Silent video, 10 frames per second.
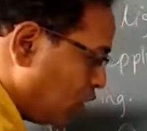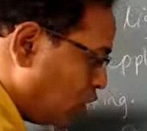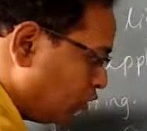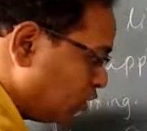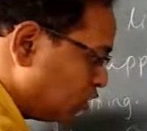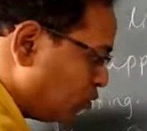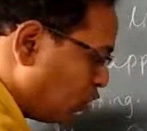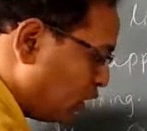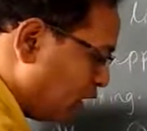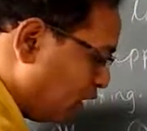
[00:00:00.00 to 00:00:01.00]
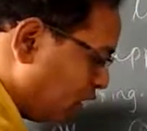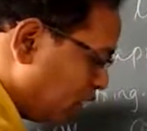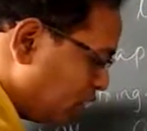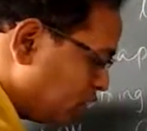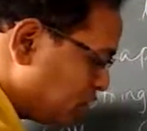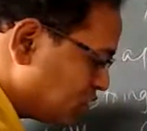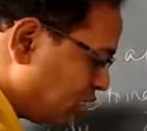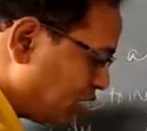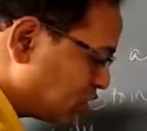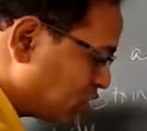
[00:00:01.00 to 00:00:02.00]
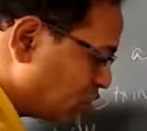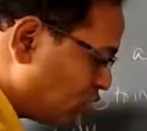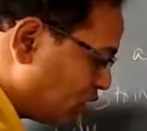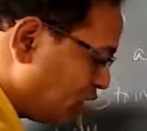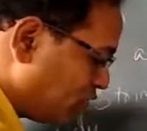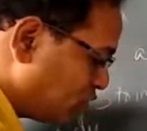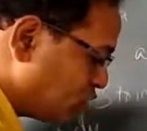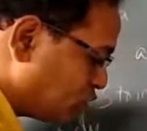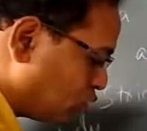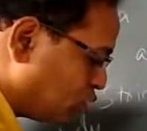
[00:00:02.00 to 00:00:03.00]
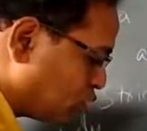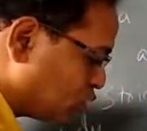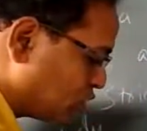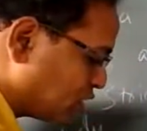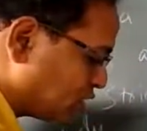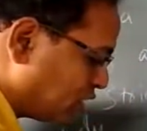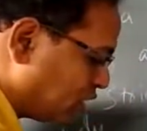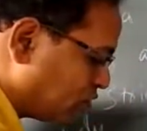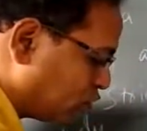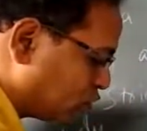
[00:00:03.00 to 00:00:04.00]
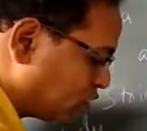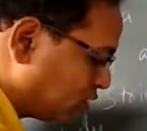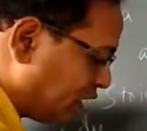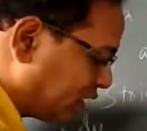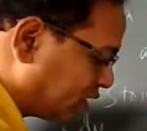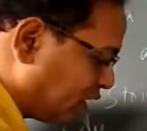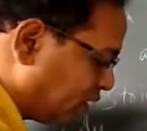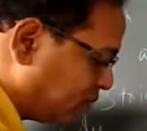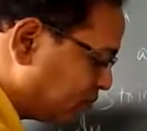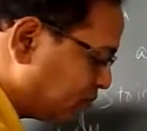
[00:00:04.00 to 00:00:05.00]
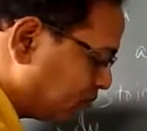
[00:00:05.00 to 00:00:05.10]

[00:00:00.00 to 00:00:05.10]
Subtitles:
on this body in this direction, one F is equal to 600 force is acting.